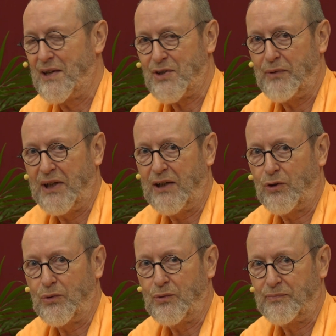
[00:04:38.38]
So we
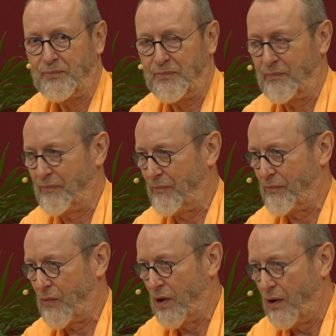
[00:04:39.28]
need to
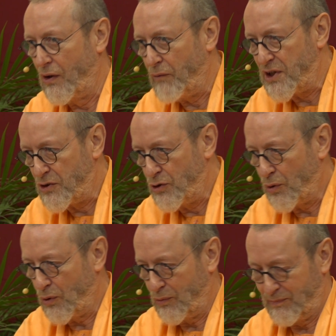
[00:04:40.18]

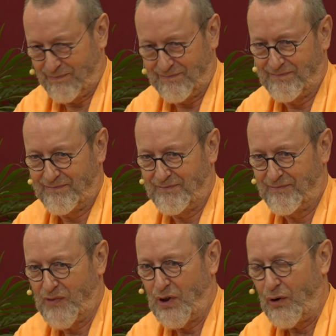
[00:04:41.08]
withdraw
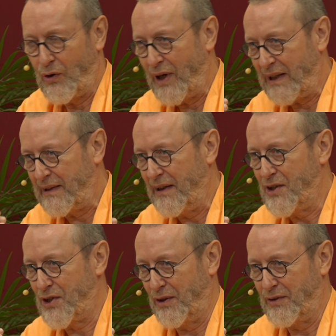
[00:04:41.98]
our
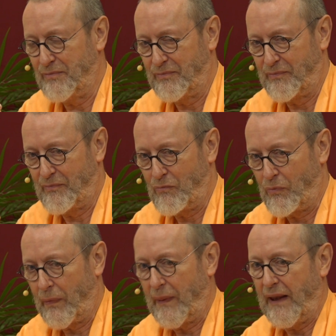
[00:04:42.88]
attention
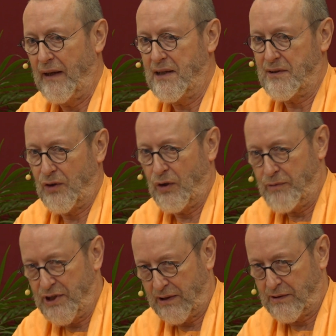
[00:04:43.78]
in these
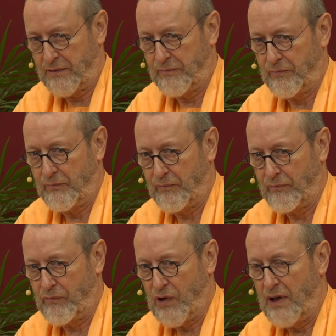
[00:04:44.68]
objects.
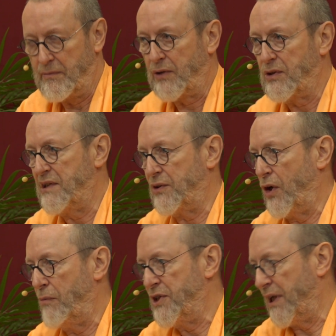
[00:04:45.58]
Because these
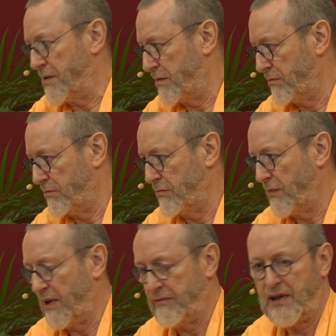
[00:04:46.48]
objects
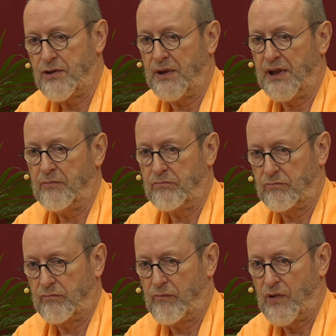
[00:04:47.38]
eventually
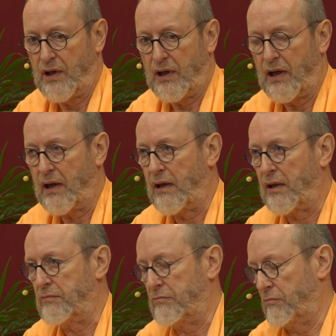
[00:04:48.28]

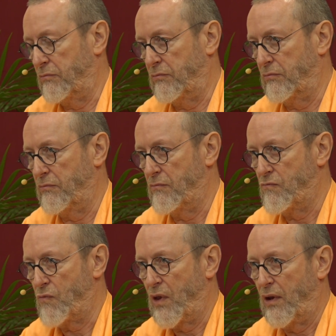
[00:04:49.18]
are
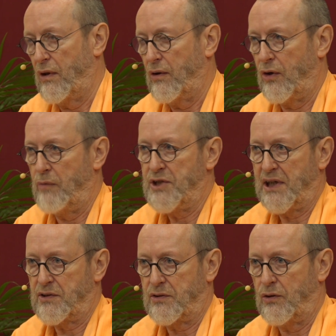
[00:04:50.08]

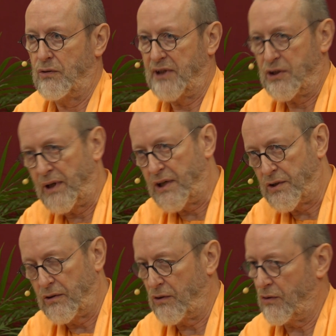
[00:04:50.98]
objects of
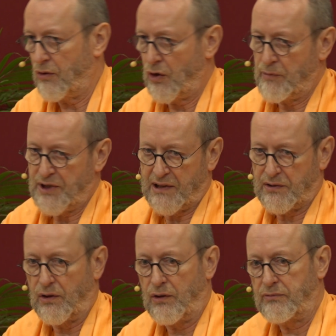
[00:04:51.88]
attraction or
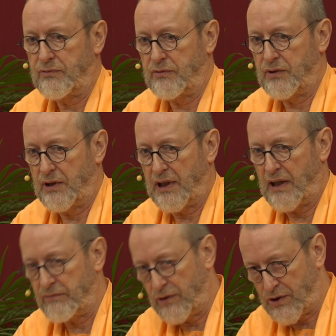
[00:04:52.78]
objects of
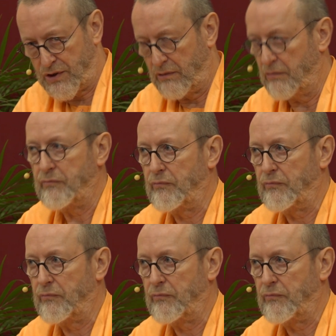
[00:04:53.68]
aversion.